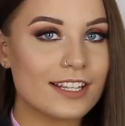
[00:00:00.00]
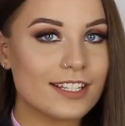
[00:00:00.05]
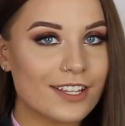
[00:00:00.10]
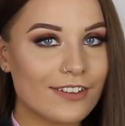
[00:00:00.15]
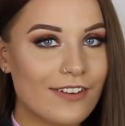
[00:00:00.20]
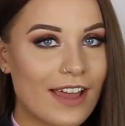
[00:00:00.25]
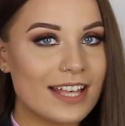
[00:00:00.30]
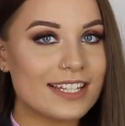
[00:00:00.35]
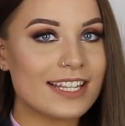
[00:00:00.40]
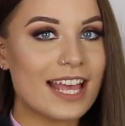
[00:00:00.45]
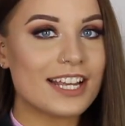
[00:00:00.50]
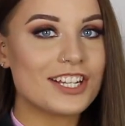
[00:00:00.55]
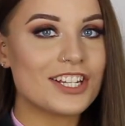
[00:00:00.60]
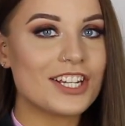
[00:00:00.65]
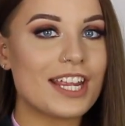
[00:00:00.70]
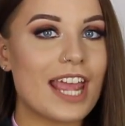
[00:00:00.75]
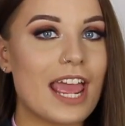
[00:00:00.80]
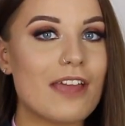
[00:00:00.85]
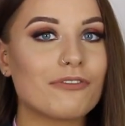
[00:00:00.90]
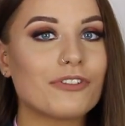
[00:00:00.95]
So that is
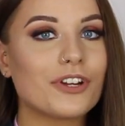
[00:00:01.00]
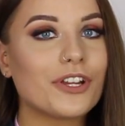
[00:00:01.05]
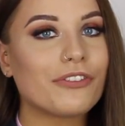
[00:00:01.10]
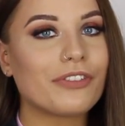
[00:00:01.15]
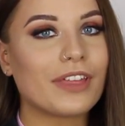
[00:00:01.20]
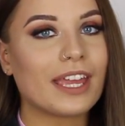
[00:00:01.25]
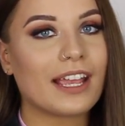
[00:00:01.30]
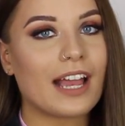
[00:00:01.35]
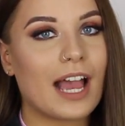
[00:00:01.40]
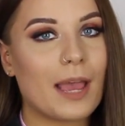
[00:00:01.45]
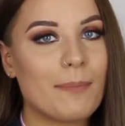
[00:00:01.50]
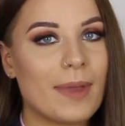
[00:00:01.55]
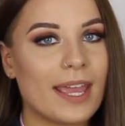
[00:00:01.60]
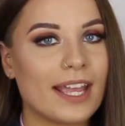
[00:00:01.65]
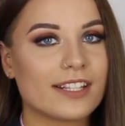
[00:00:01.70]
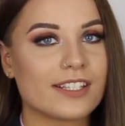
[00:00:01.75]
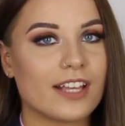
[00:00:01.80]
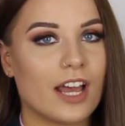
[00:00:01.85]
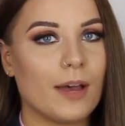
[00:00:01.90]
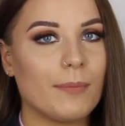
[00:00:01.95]
actually everything I
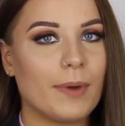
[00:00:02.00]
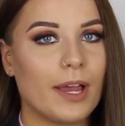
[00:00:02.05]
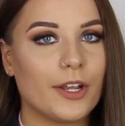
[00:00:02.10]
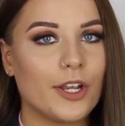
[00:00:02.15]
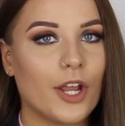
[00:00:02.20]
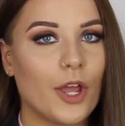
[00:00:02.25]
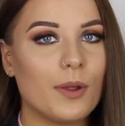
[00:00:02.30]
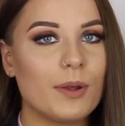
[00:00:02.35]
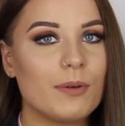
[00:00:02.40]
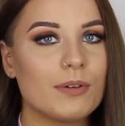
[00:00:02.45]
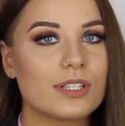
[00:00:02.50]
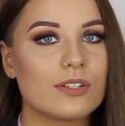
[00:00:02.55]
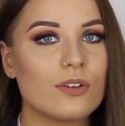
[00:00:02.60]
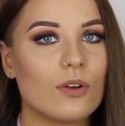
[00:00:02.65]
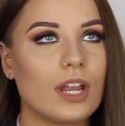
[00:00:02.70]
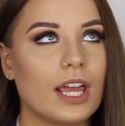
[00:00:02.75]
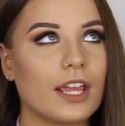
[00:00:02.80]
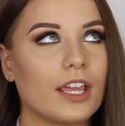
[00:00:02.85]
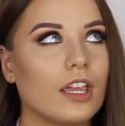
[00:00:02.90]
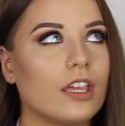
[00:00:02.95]
picked up. I know it was
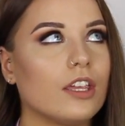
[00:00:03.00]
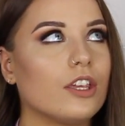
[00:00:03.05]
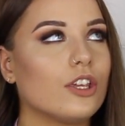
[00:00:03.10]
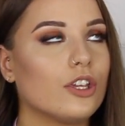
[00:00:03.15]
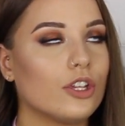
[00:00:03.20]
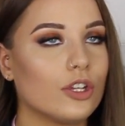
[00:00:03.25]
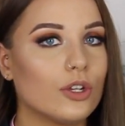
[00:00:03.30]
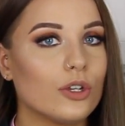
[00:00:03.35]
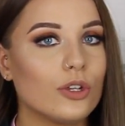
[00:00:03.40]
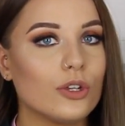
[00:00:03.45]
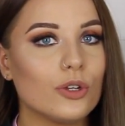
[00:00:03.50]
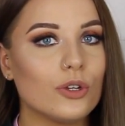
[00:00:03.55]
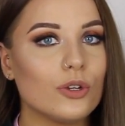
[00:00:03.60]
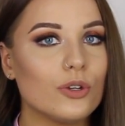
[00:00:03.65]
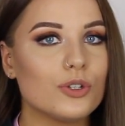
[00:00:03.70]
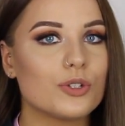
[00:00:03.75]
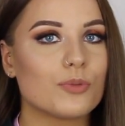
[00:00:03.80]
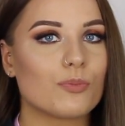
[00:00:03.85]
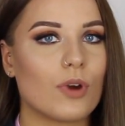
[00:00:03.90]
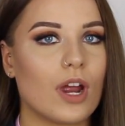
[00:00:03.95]
not like a
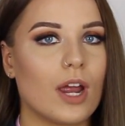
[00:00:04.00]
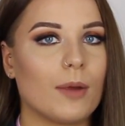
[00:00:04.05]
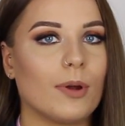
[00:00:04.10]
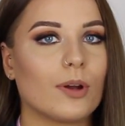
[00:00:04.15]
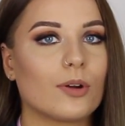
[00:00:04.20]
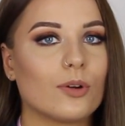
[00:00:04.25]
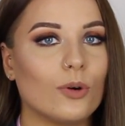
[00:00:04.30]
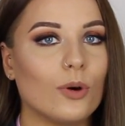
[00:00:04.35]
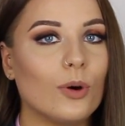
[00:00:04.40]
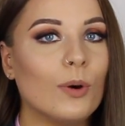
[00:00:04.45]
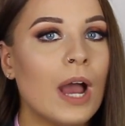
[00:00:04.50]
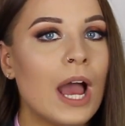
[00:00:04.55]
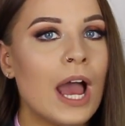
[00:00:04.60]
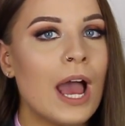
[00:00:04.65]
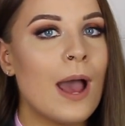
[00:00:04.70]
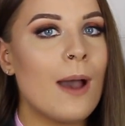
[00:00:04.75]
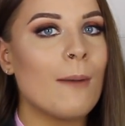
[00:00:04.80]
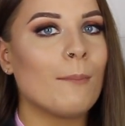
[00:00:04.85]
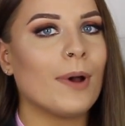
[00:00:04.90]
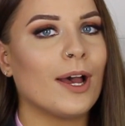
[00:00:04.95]
huge Primark haul,
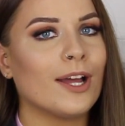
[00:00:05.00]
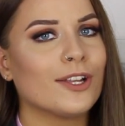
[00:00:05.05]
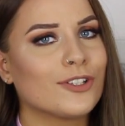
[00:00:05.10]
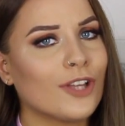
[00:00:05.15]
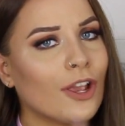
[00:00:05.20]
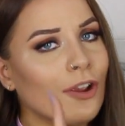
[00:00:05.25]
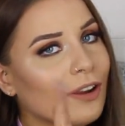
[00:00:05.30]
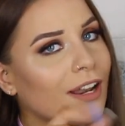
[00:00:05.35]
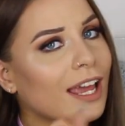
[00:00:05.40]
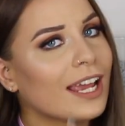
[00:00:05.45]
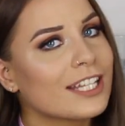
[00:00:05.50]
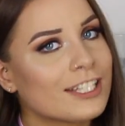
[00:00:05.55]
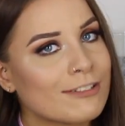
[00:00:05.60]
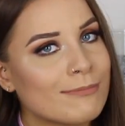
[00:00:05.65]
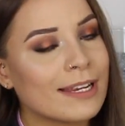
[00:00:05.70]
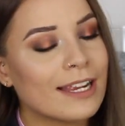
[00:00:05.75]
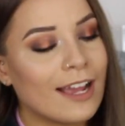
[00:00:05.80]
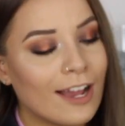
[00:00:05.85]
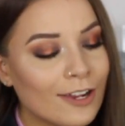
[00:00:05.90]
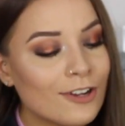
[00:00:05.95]
but don't lie
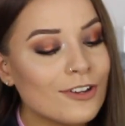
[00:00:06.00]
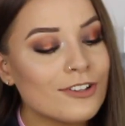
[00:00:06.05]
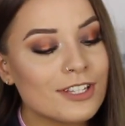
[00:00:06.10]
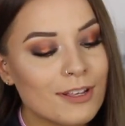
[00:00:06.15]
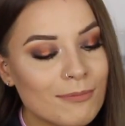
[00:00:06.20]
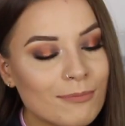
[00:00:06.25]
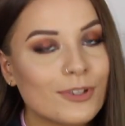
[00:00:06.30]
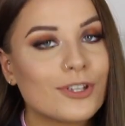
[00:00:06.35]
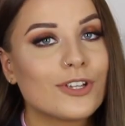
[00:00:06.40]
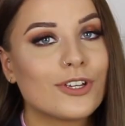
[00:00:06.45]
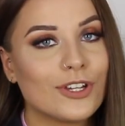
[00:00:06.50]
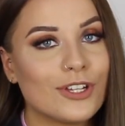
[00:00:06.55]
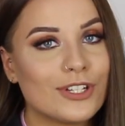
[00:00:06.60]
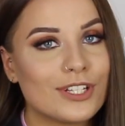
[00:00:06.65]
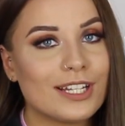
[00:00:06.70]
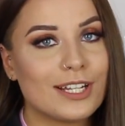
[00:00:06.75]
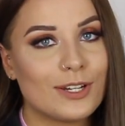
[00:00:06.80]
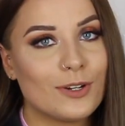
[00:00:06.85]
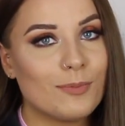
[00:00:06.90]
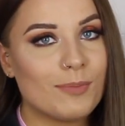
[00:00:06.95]
to me, I got some
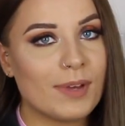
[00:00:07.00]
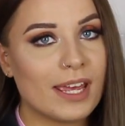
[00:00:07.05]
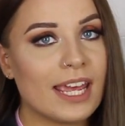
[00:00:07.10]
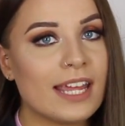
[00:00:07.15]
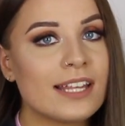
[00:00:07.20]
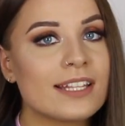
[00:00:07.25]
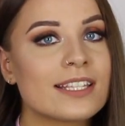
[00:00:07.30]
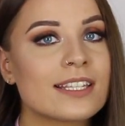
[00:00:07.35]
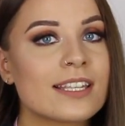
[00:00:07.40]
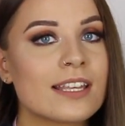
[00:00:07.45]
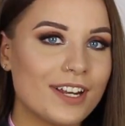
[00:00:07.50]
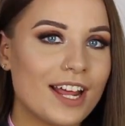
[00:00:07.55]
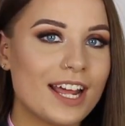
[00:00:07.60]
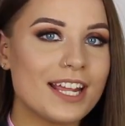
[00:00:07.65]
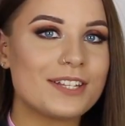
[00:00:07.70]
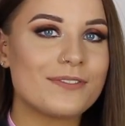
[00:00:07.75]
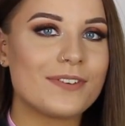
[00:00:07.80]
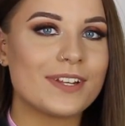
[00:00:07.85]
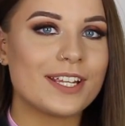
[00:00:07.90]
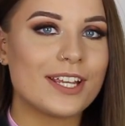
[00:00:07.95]
good little bits. If you
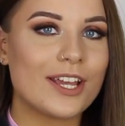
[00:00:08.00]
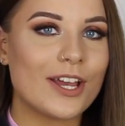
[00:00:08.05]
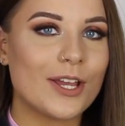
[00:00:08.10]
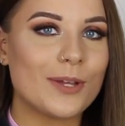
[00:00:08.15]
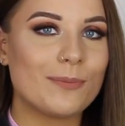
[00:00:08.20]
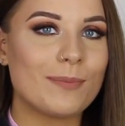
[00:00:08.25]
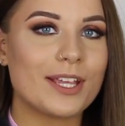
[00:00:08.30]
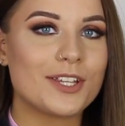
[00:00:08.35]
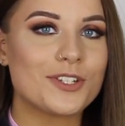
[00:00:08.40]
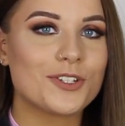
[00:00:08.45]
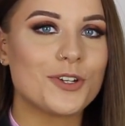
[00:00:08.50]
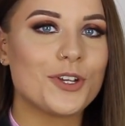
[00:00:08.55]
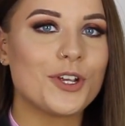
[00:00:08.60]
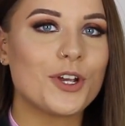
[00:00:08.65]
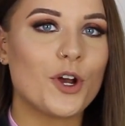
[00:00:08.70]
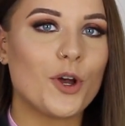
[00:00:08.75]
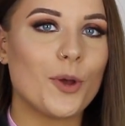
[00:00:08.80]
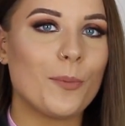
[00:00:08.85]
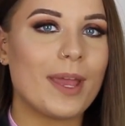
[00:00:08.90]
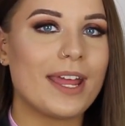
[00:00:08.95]
like this video, make sure you
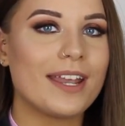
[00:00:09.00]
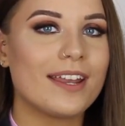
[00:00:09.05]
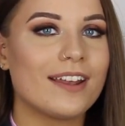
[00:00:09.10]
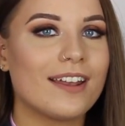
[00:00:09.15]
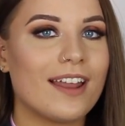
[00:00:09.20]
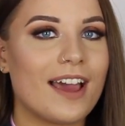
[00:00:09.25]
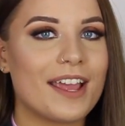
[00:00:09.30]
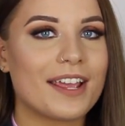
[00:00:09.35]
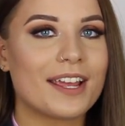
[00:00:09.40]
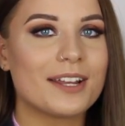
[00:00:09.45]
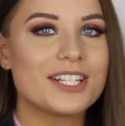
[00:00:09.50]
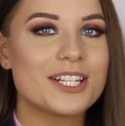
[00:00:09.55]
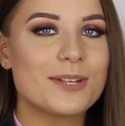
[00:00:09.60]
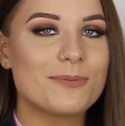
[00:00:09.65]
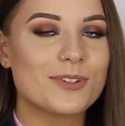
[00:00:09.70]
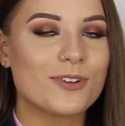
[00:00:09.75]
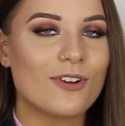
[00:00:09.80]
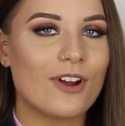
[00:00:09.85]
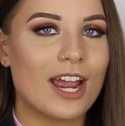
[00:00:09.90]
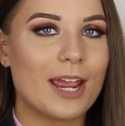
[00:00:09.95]
comment, like and
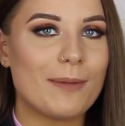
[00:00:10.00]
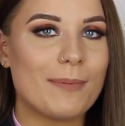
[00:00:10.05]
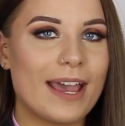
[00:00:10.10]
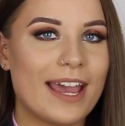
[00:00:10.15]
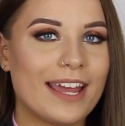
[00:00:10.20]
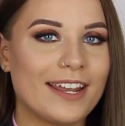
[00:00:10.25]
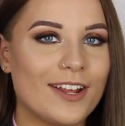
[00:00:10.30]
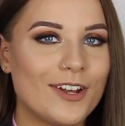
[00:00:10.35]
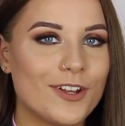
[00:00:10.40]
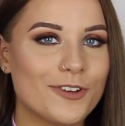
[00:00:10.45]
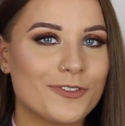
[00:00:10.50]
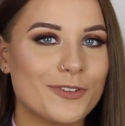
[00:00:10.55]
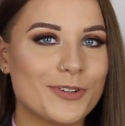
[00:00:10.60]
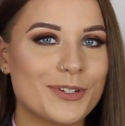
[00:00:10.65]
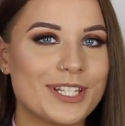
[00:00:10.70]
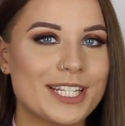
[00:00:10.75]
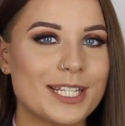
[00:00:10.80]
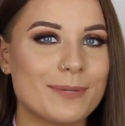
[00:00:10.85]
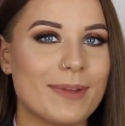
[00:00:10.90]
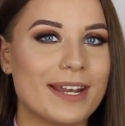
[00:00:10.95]
subscribe, and I look
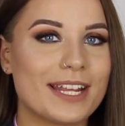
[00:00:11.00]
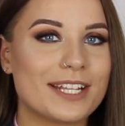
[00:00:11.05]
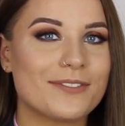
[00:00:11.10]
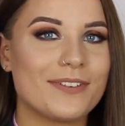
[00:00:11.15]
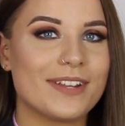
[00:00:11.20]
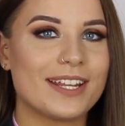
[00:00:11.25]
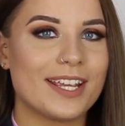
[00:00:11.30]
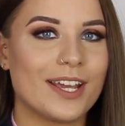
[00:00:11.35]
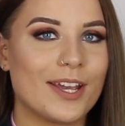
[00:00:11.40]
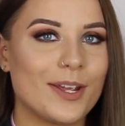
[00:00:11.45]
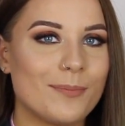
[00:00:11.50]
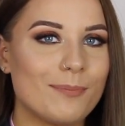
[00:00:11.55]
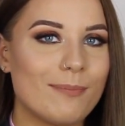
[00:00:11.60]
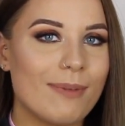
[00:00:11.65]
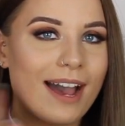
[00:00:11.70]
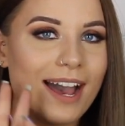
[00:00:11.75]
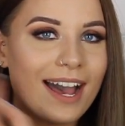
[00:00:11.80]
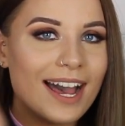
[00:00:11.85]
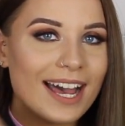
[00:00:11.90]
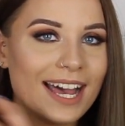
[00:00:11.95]
forward to seeing my next video.
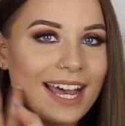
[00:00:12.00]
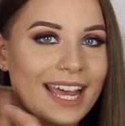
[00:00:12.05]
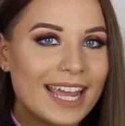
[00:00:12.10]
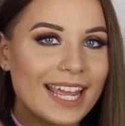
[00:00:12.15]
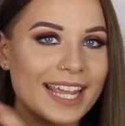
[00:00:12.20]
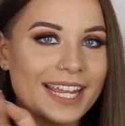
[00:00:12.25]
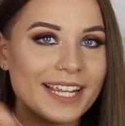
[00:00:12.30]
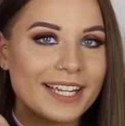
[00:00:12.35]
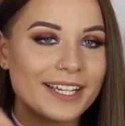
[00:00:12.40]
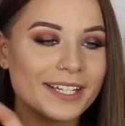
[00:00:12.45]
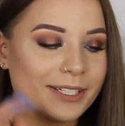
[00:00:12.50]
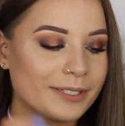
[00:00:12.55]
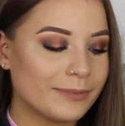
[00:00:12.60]
Bye!